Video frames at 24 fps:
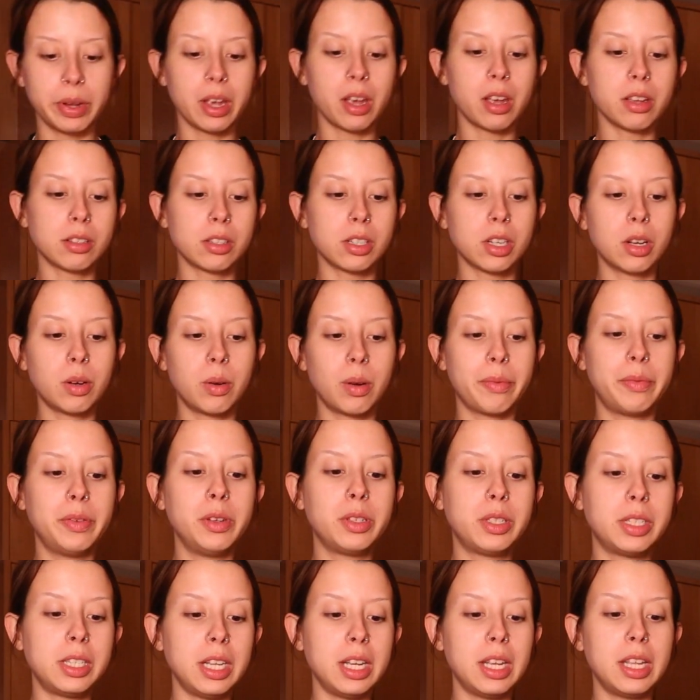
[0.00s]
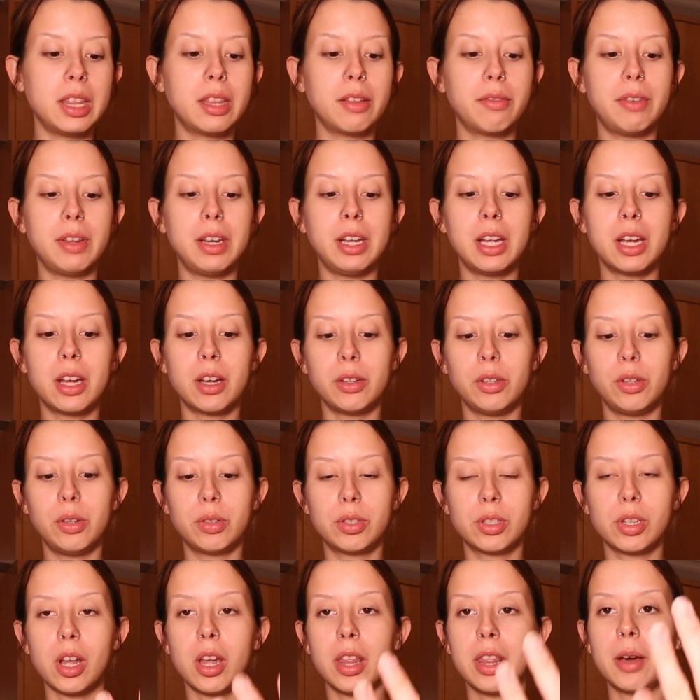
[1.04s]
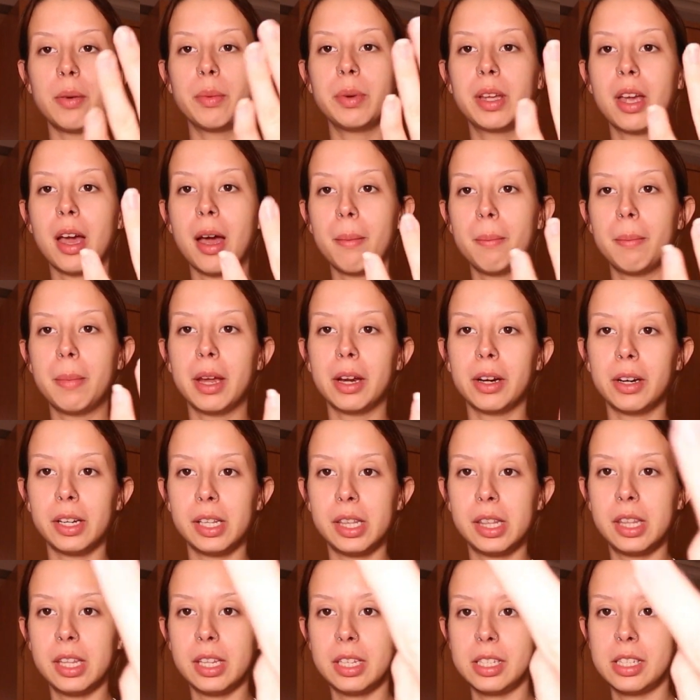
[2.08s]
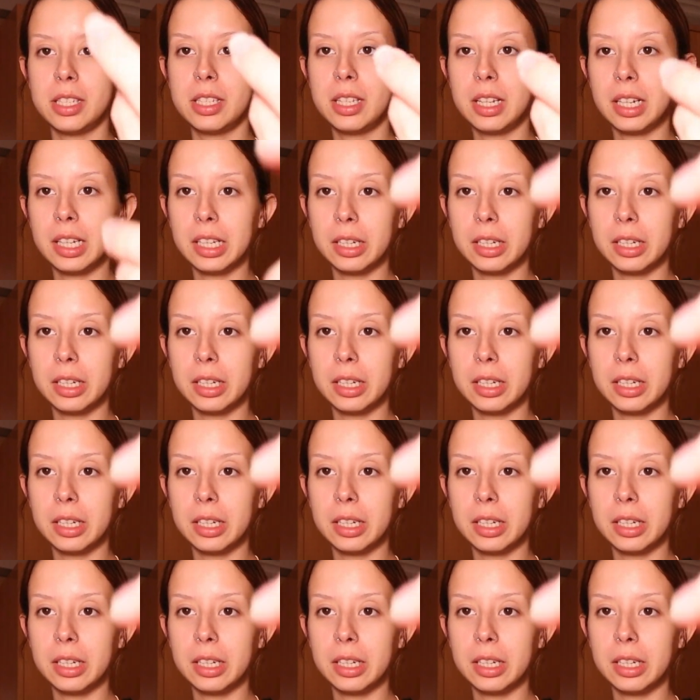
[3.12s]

we also, if you see in the video, you saw that we got married. This is the